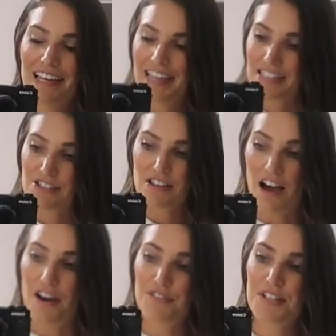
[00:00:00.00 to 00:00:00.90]
It's
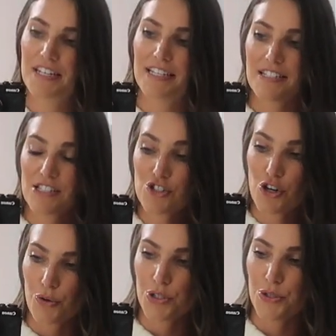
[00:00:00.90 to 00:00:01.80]
soft, it doesn't
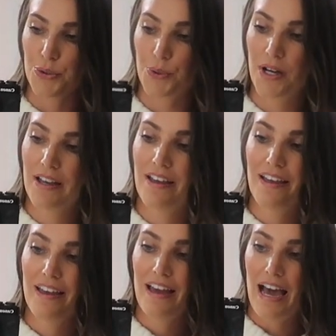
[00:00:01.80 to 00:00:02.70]
choke you.
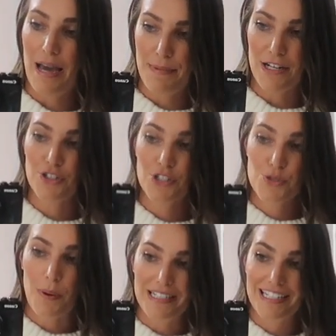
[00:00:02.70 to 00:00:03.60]
I'm actually
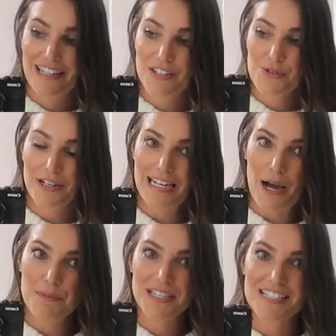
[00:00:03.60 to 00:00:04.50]
sweating in this right
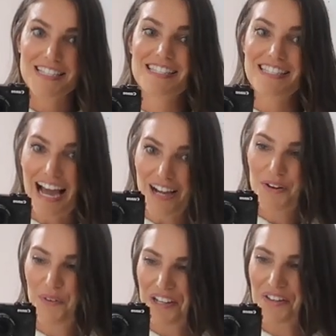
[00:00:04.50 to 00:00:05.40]
now because it's not
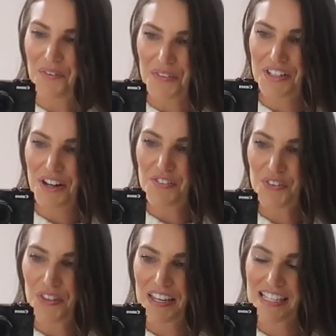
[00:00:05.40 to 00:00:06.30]
quite cold enough
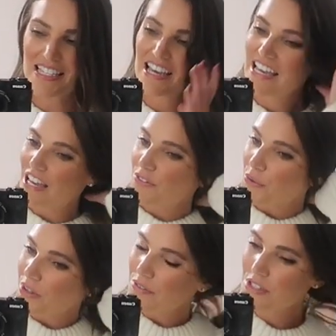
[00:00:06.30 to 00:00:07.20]
for this. If
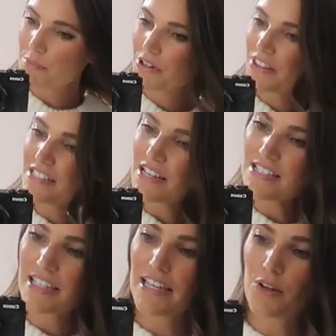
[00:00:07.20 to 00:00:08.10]
you live somewhere that
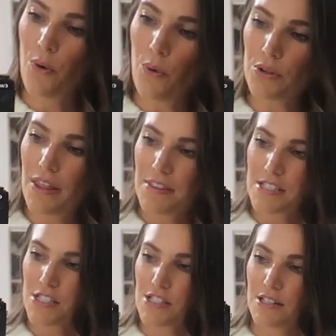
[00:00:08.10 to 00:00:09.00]
doesn't get cold,
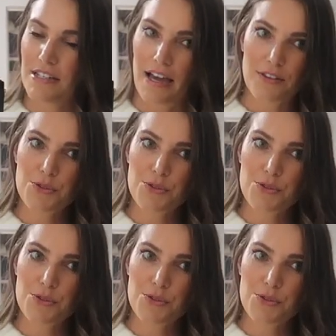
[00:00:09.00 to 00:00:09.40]
this is not